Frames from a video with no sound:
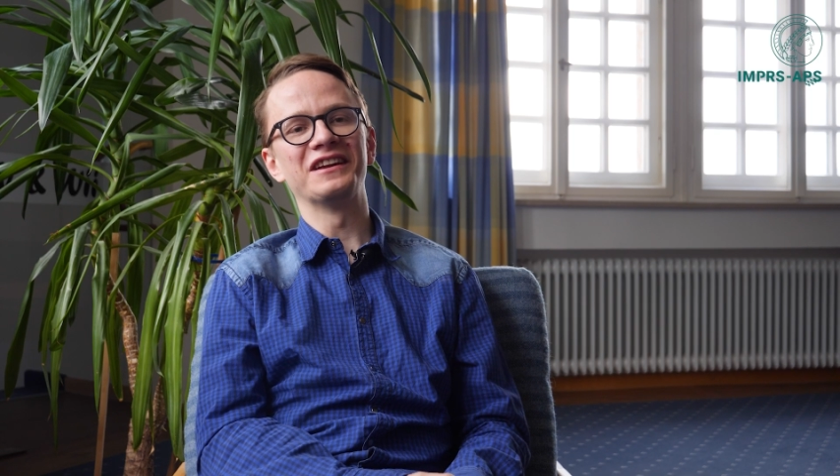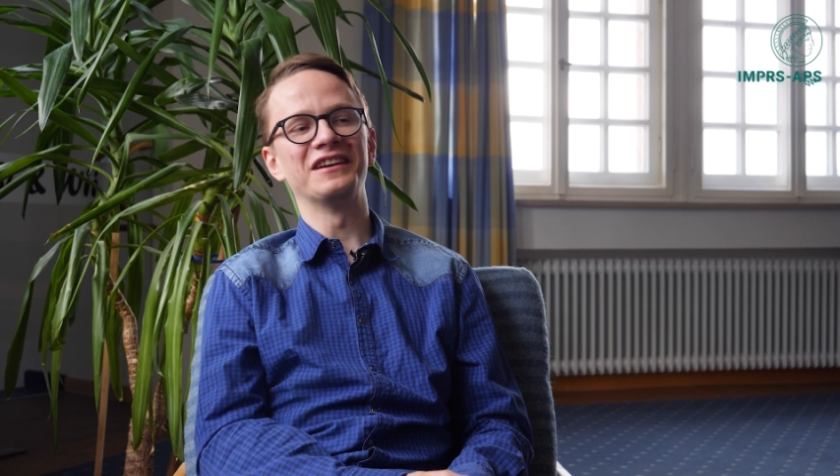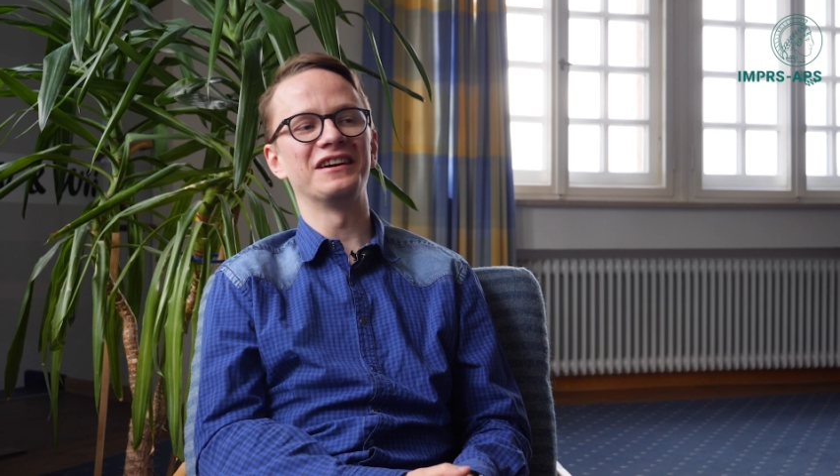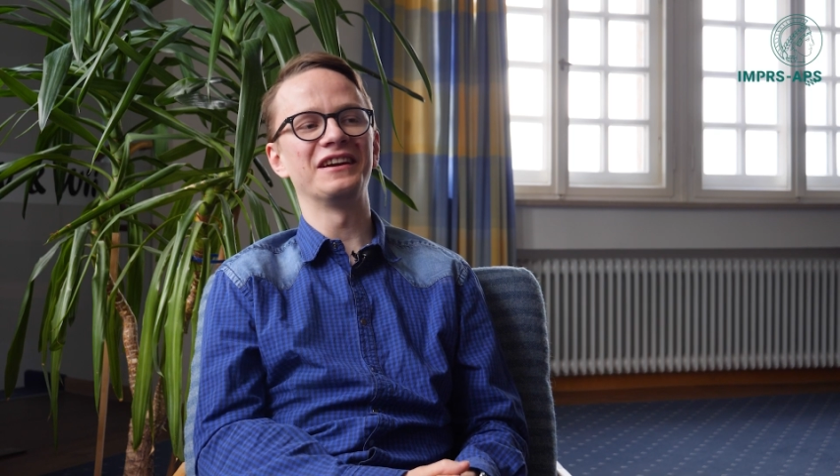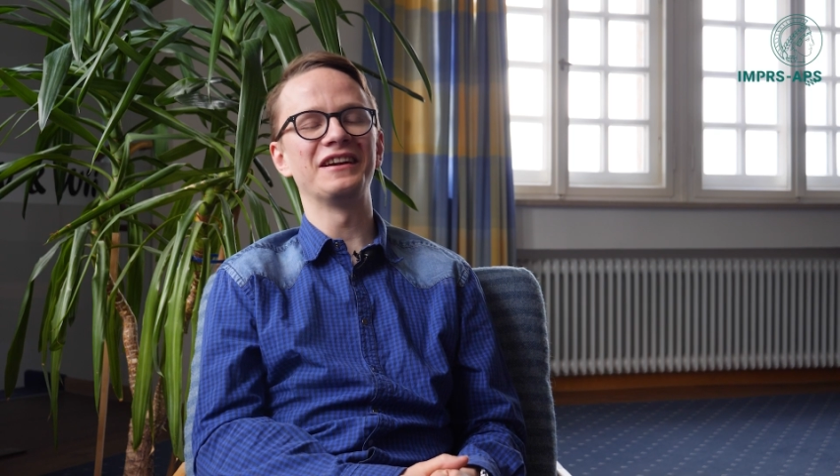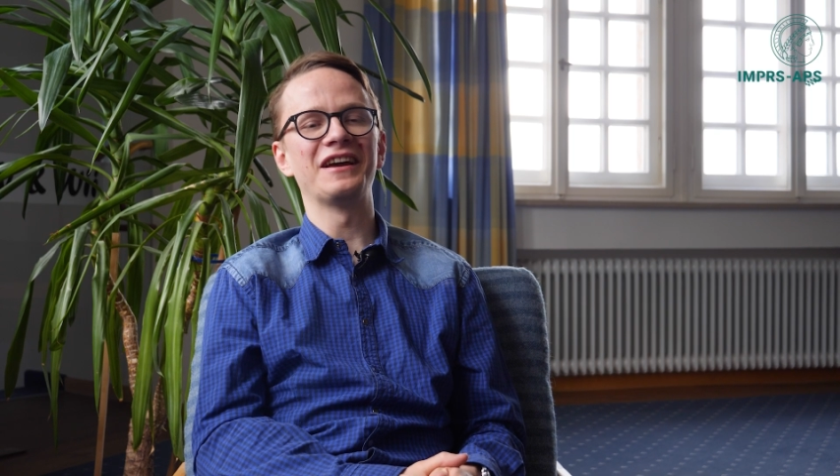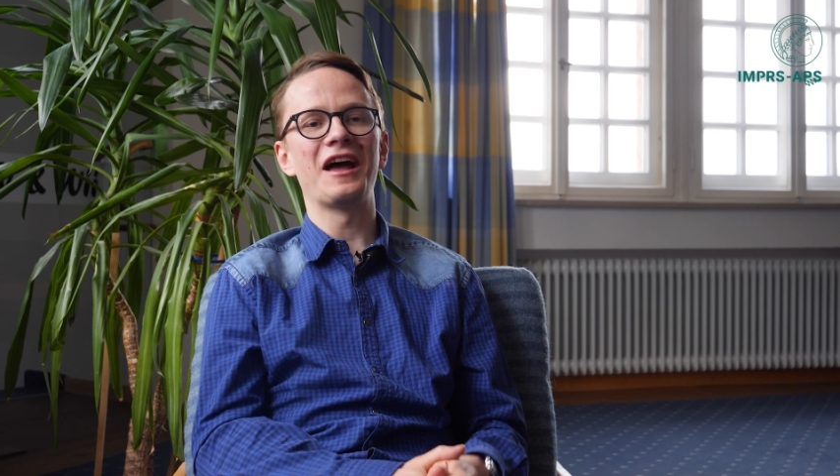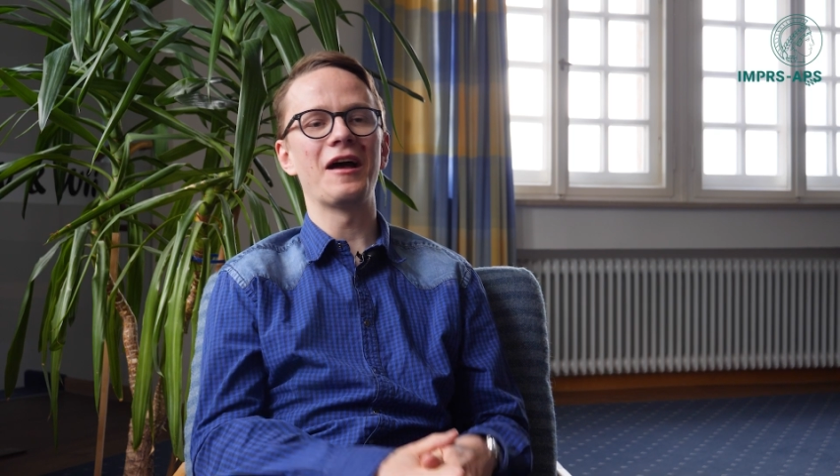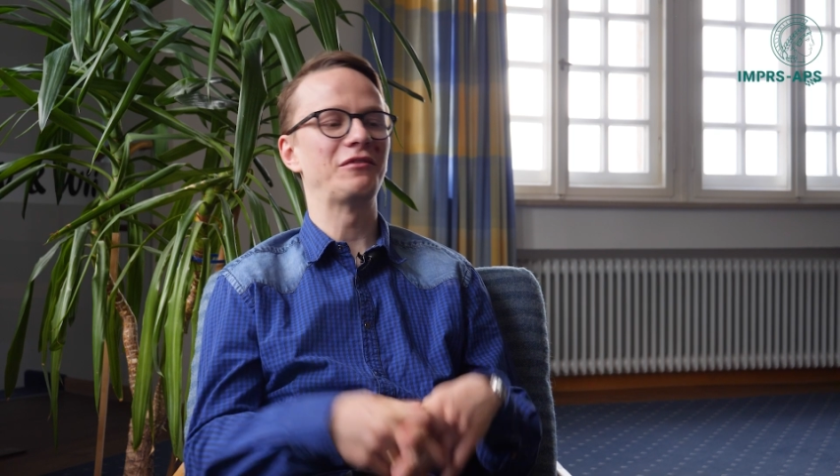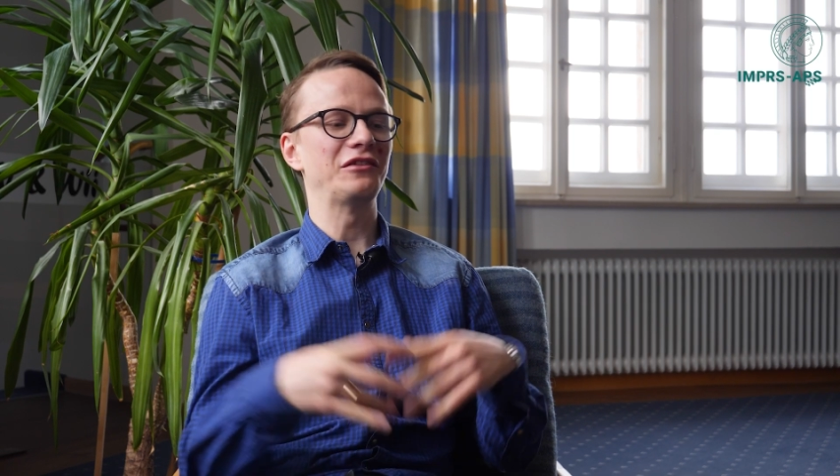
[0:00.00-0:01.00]
that I
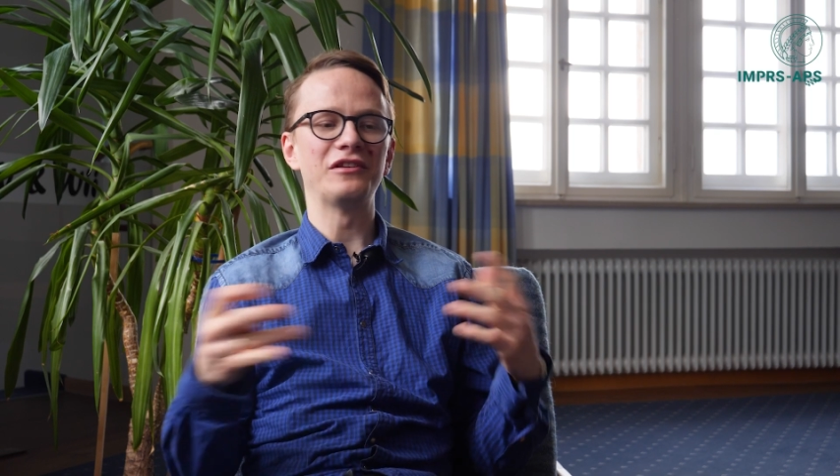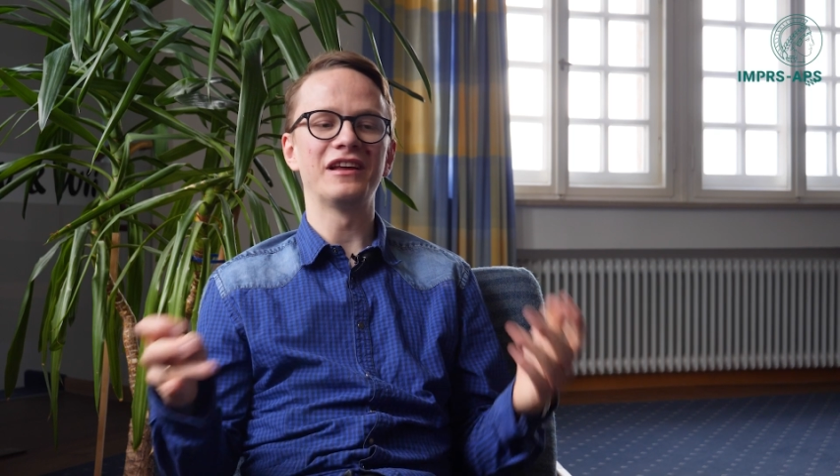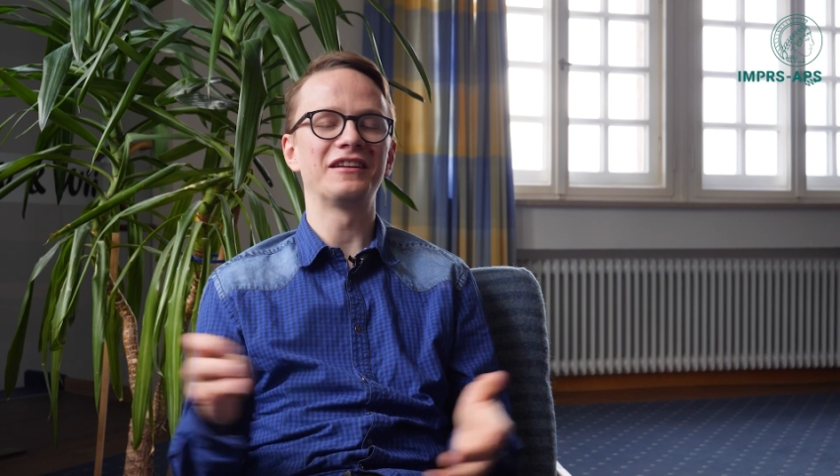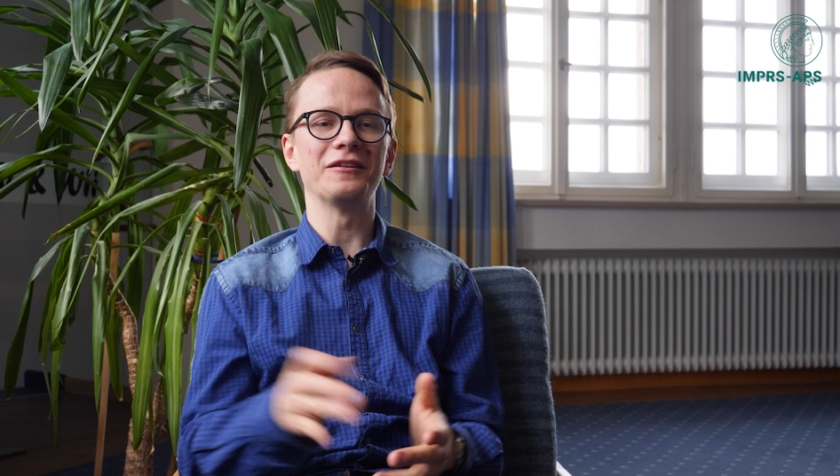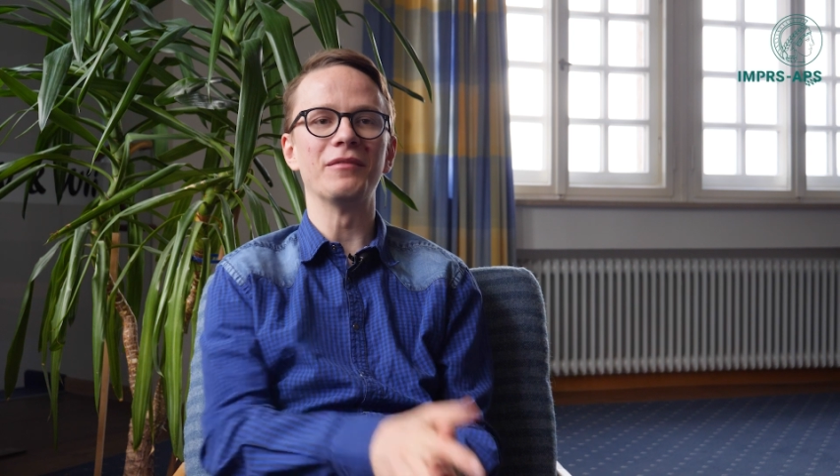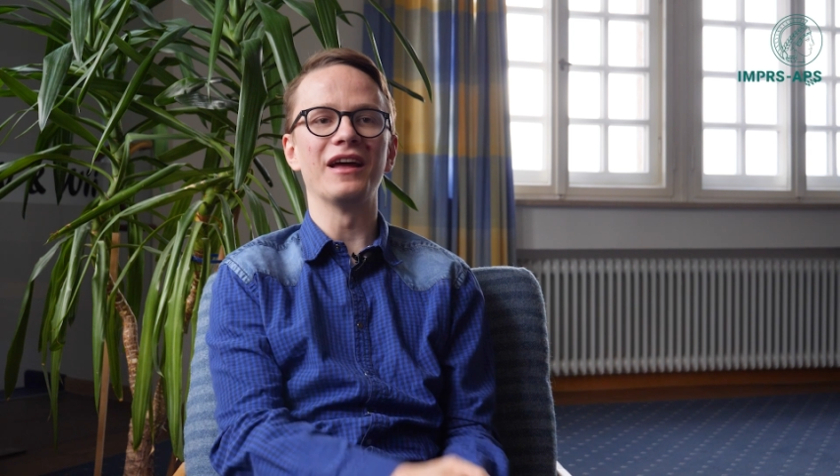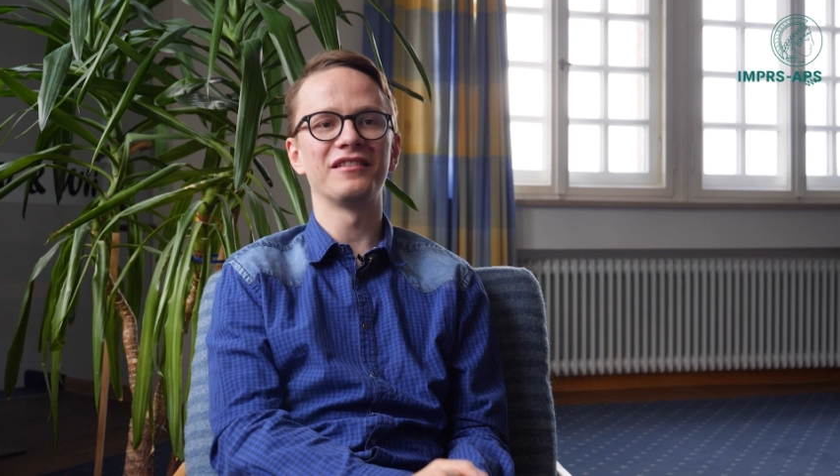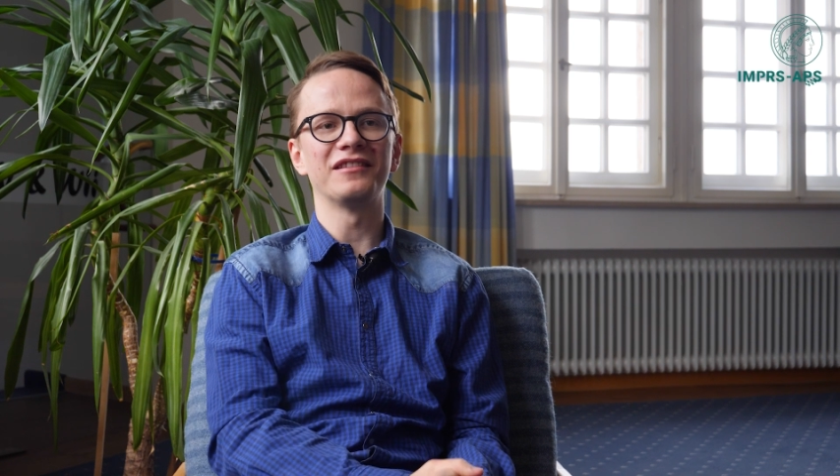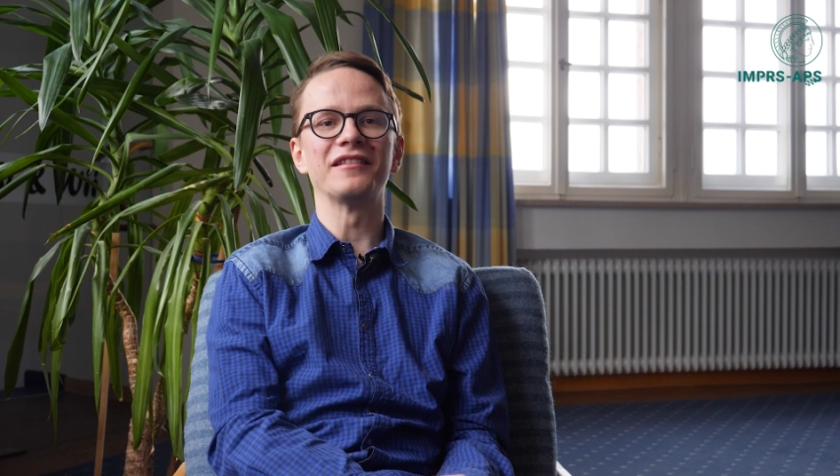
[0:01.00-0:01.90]
absolutely like the best.